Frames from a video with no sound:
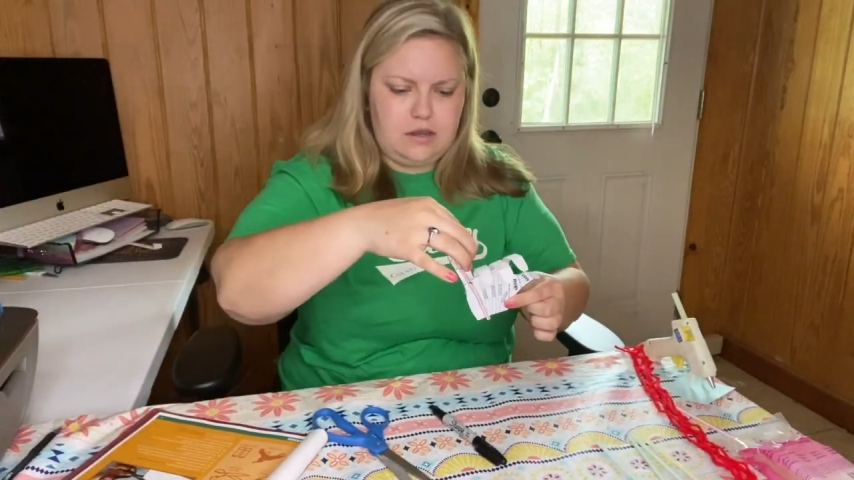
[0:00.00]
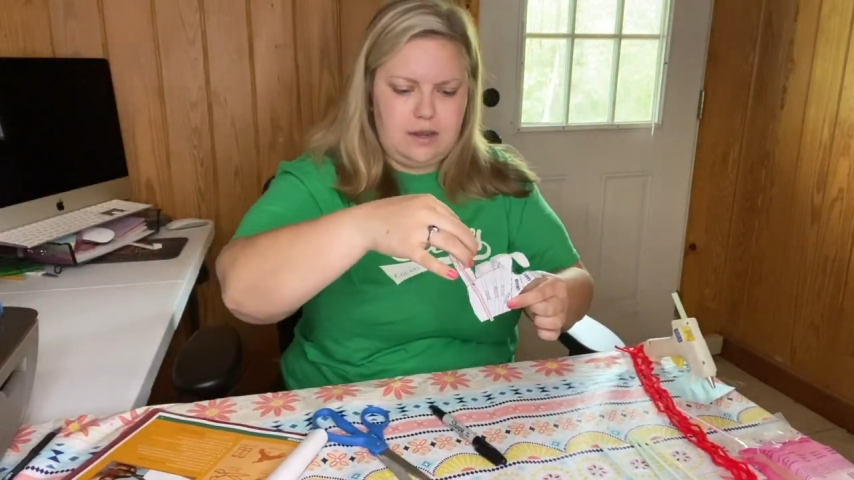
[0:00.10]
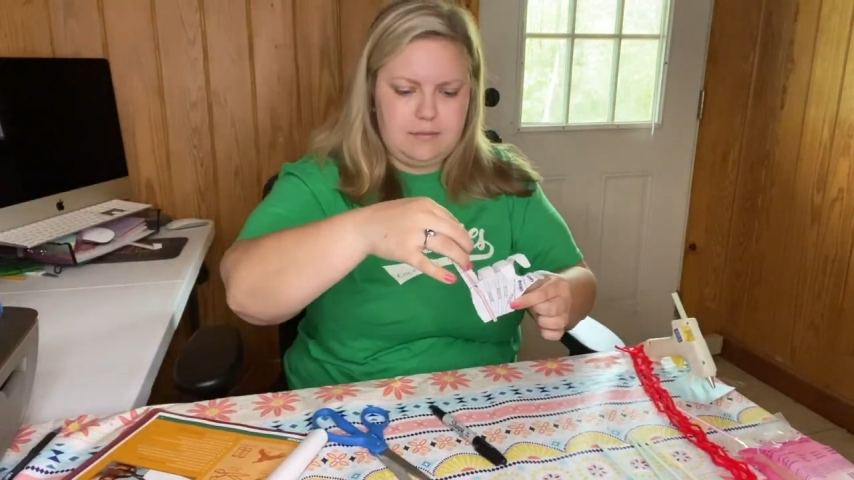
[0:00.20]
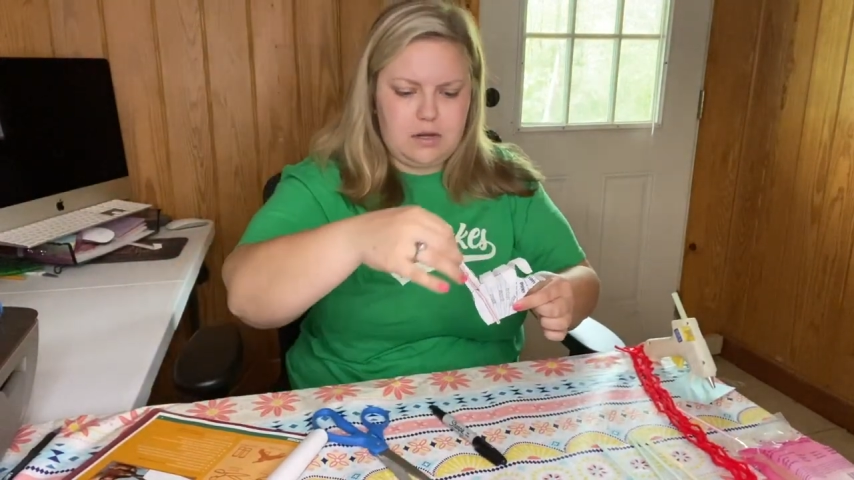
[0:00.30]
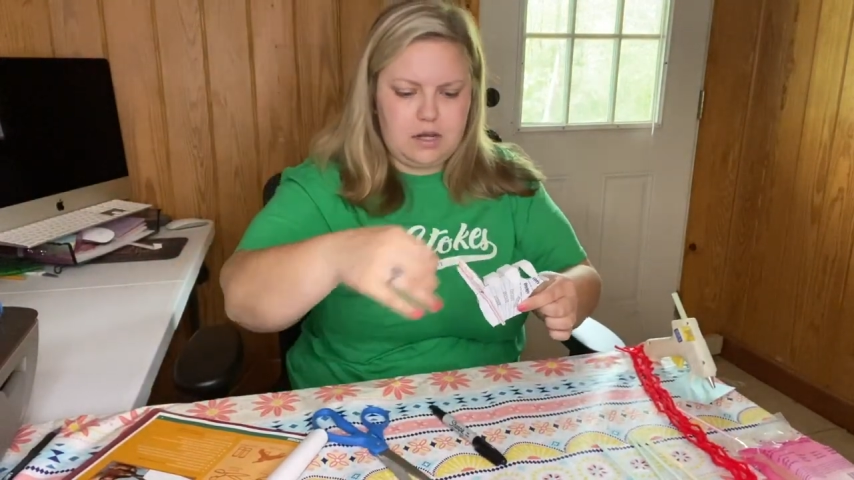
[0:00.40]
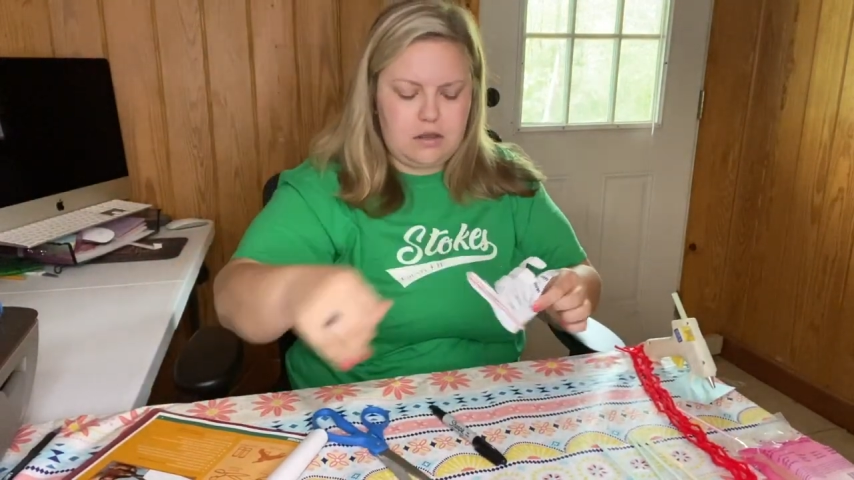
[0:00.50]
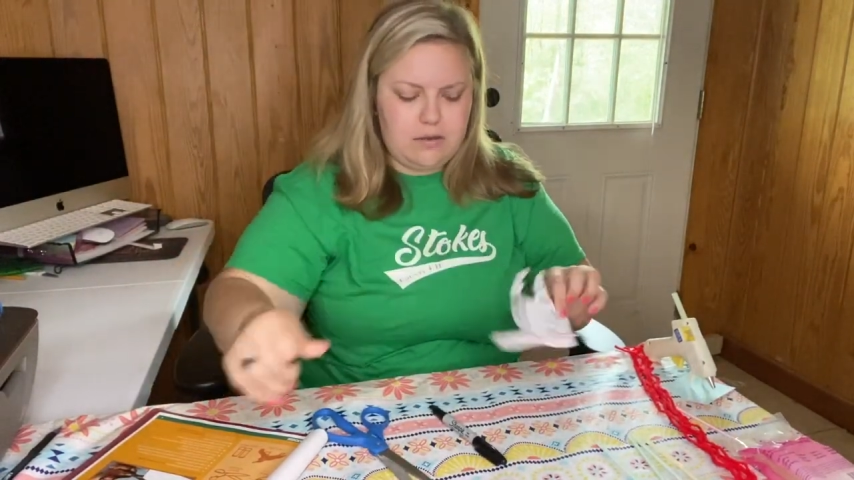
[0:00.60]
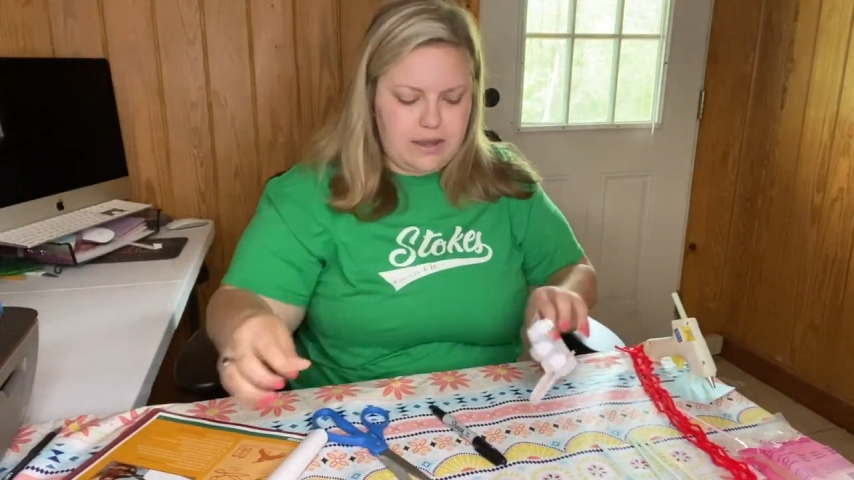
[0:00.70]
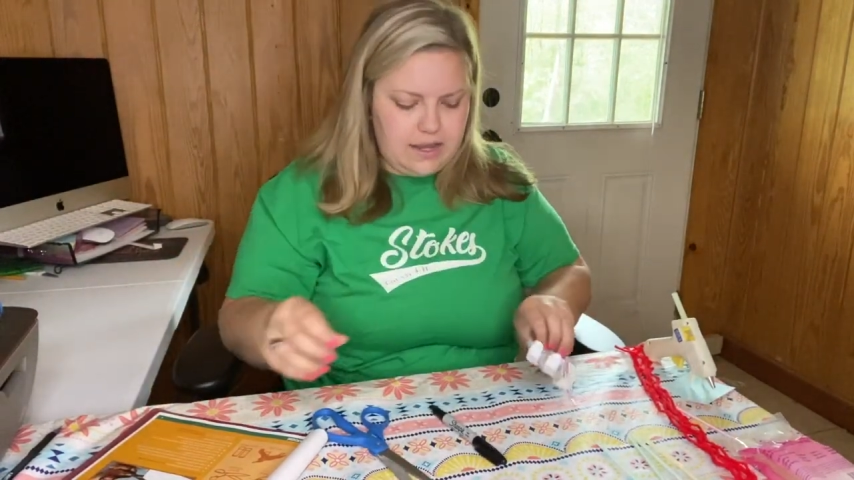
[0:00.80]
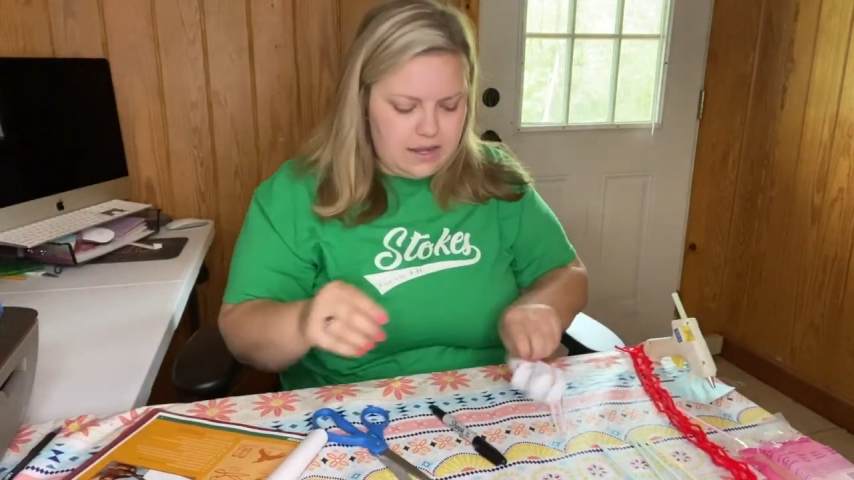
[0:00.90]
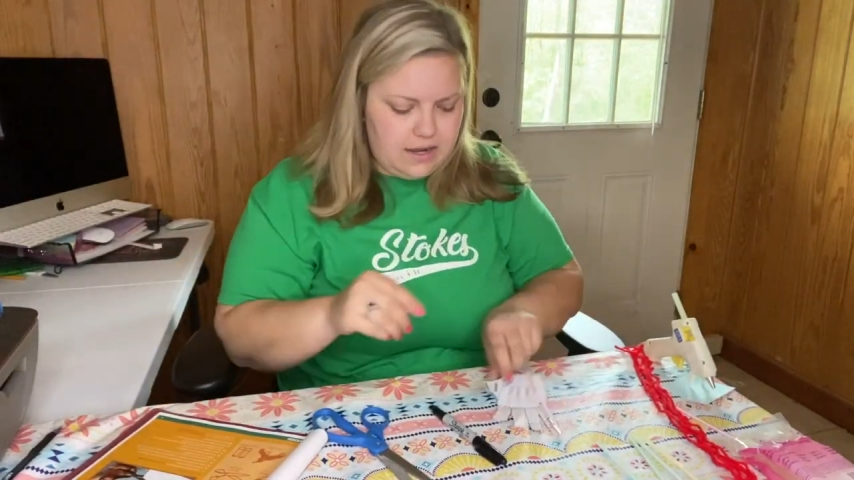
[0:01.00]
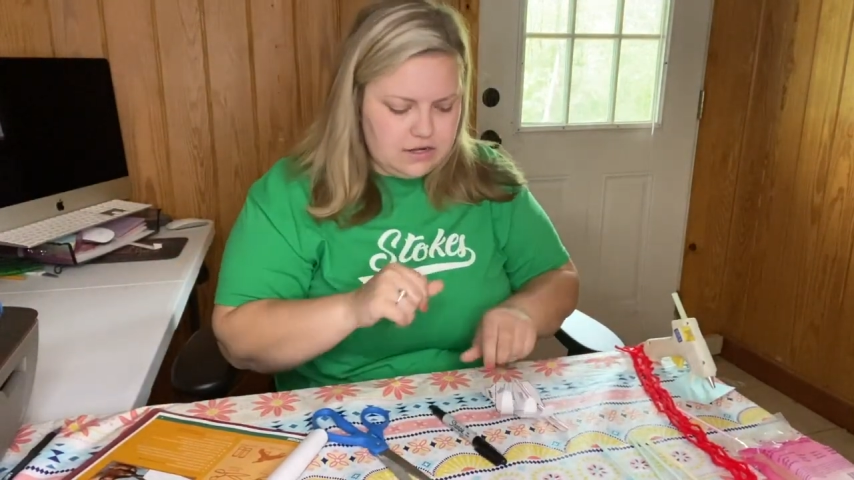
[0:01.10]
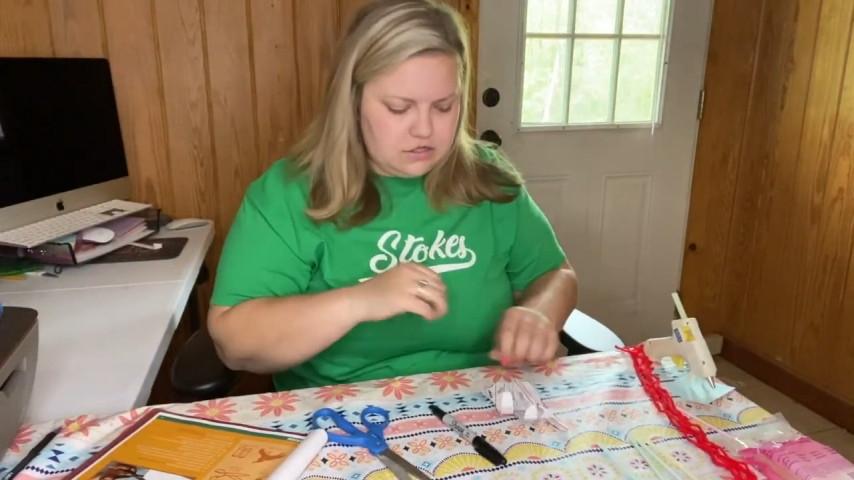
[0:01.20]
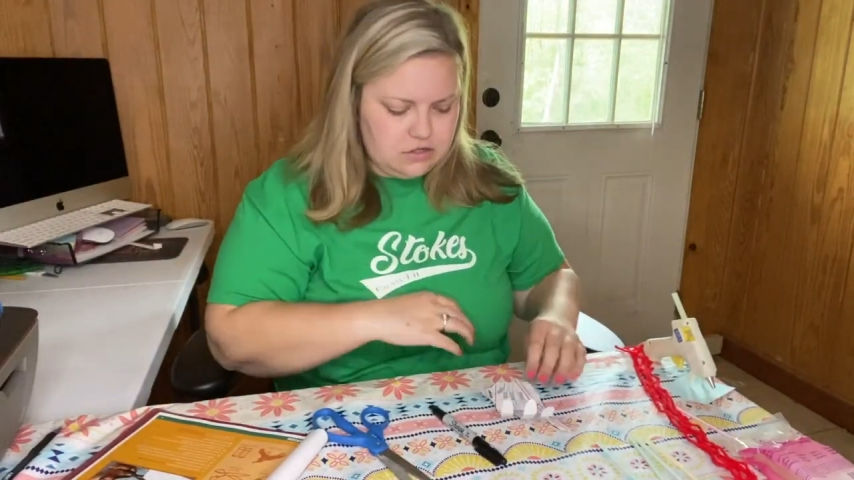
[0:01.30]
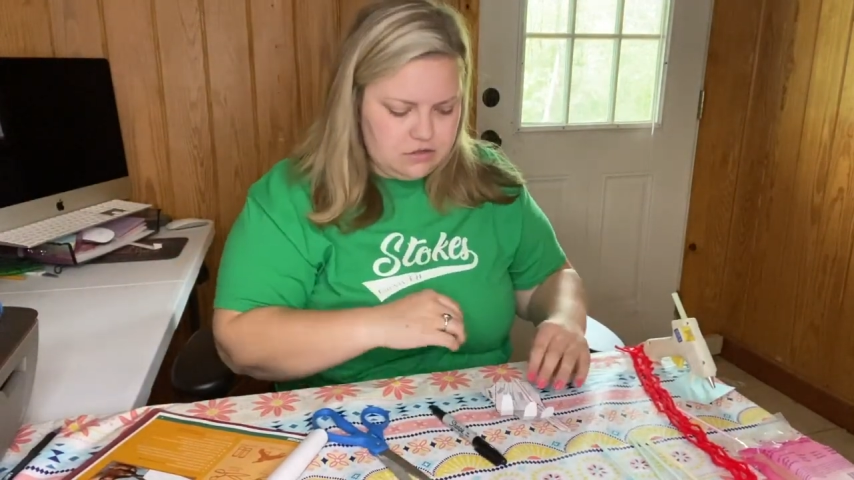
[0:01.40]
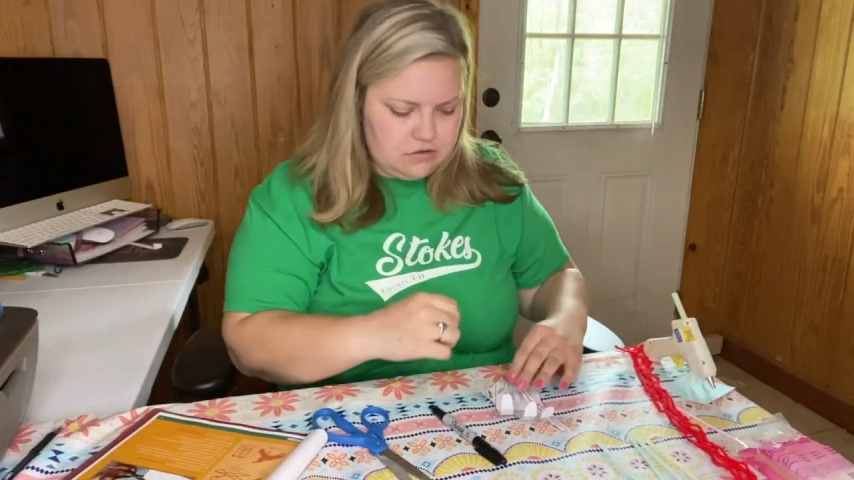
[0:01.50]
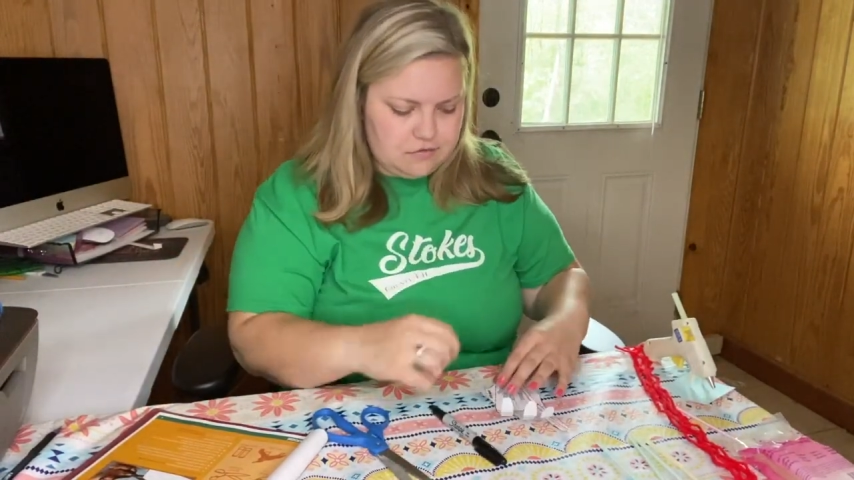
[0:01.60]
I'm going to go ahead and do